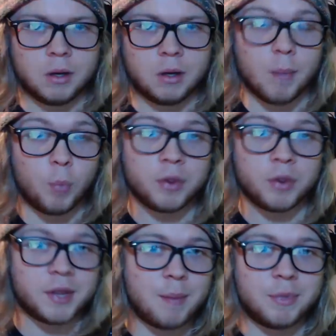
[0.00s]
I'm more
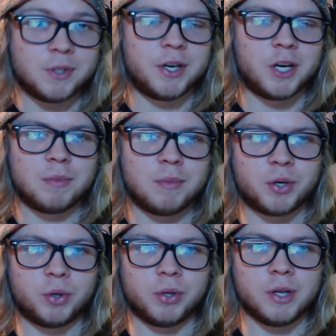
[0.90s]
than happy to hear
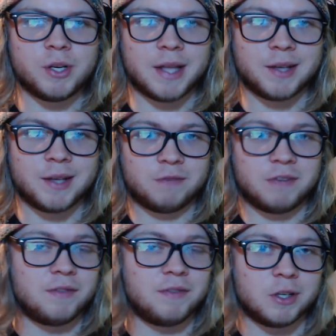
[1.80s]
about a religion that has
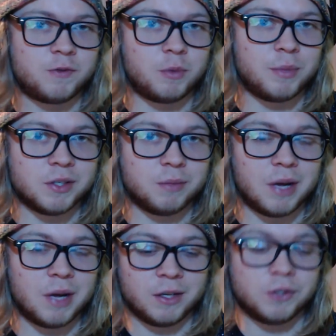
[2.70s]
enough evidence for me to
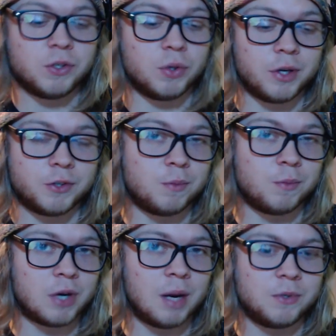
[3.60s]
buy into it or
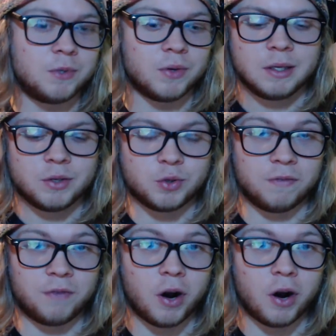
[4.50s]
subscribe to it.
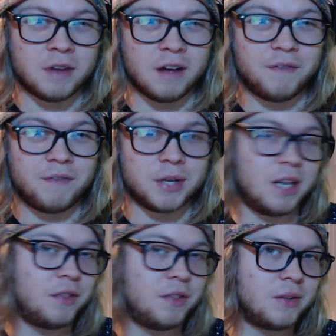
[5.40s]
So far, I've not found
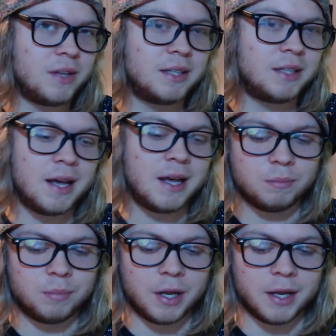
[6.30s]
anything like that,
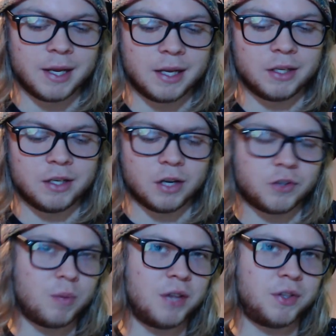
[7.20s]
but, you know,
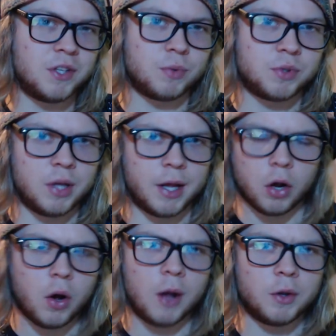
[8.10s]
some atheists will say
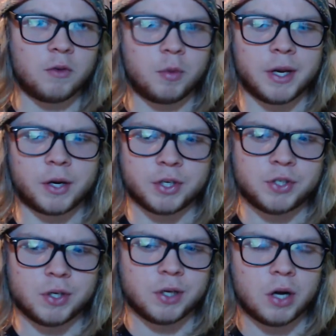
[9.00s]
like, oh, I'll never be a
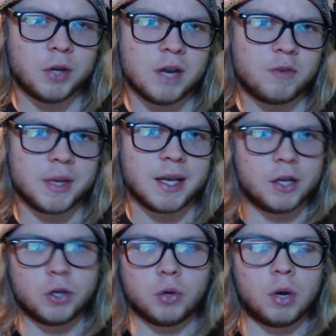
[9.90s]
Christian, or I'll never be a
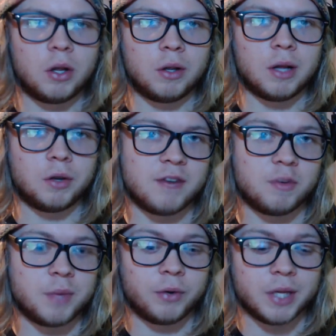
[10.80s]
Hindu, I'll
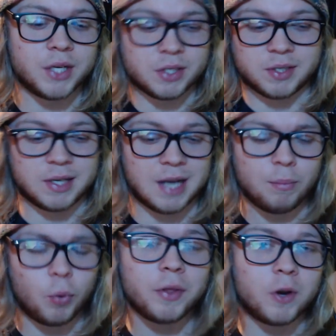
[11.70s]
never be religious, and
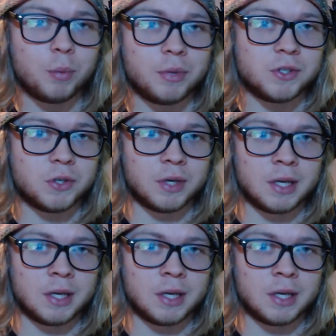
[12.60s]
I'm more than open to it